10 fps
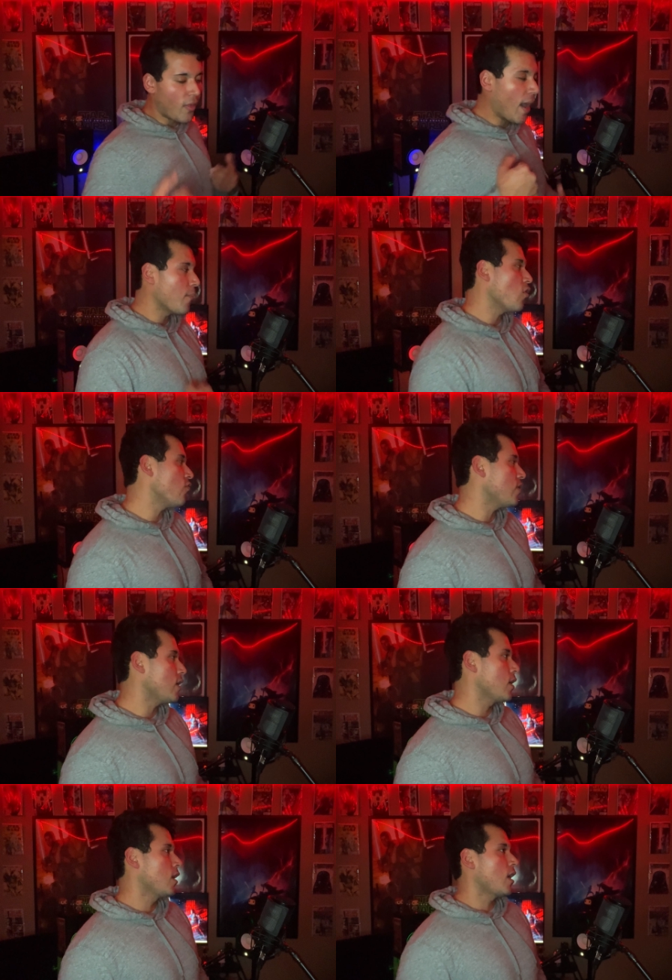That
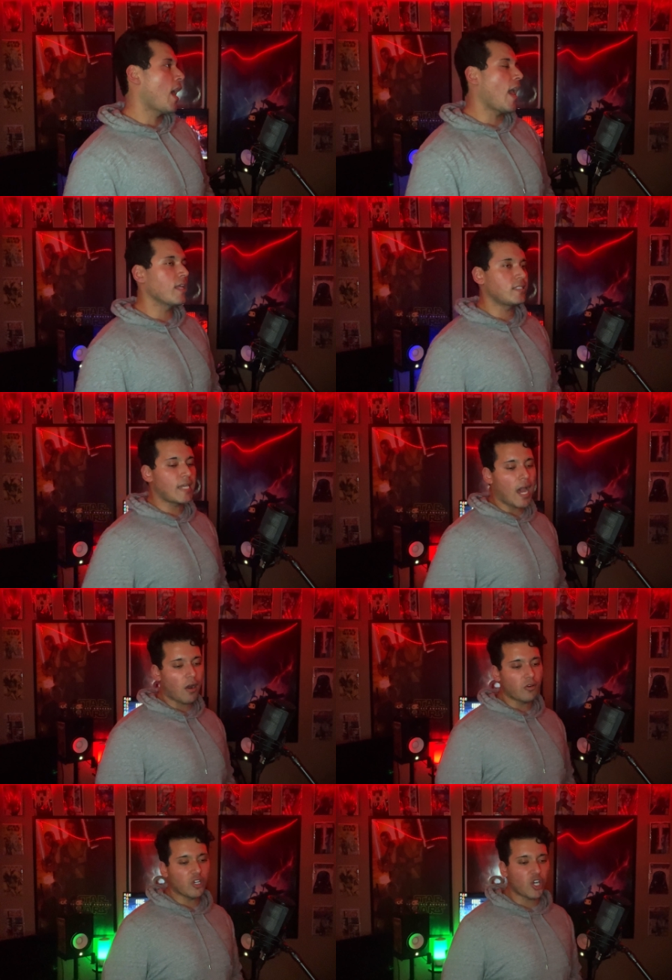movie, hands
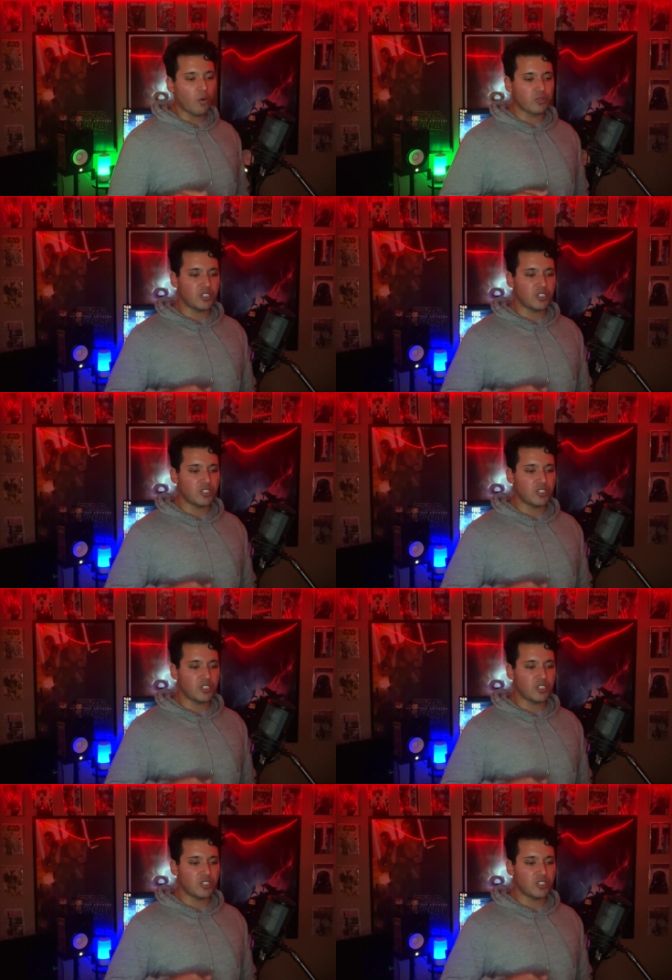down, goes